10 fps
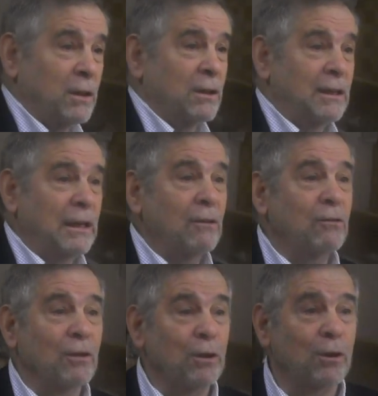need
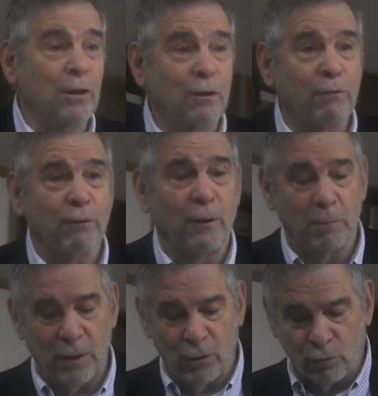to learn
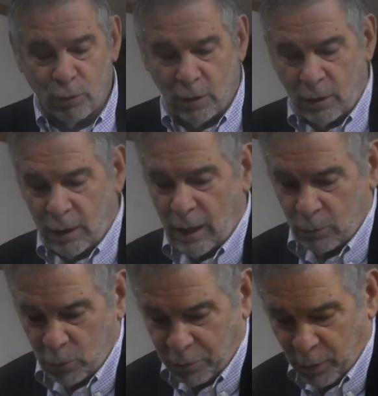from Israel
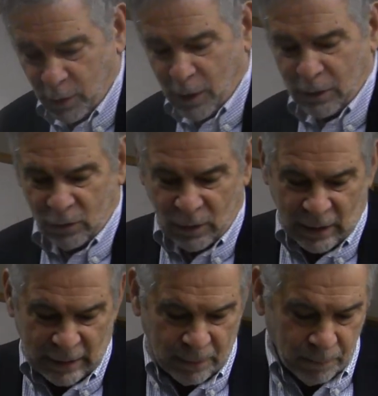with regard to
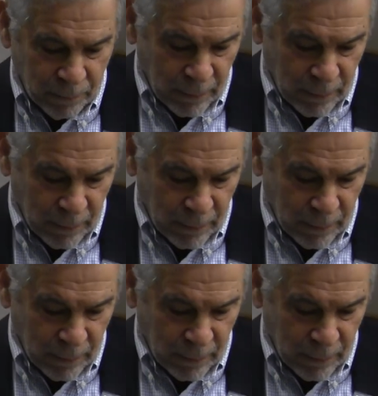that,